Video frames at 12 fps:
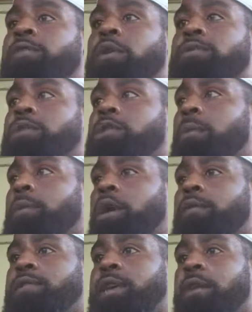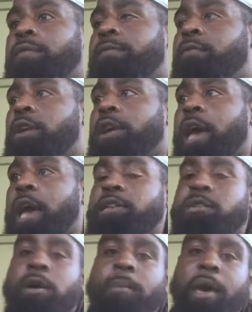even though it was a double overtime,
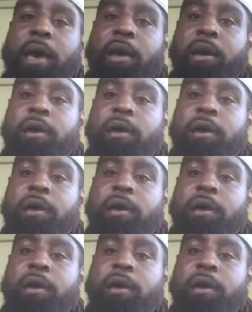Fourier's going back.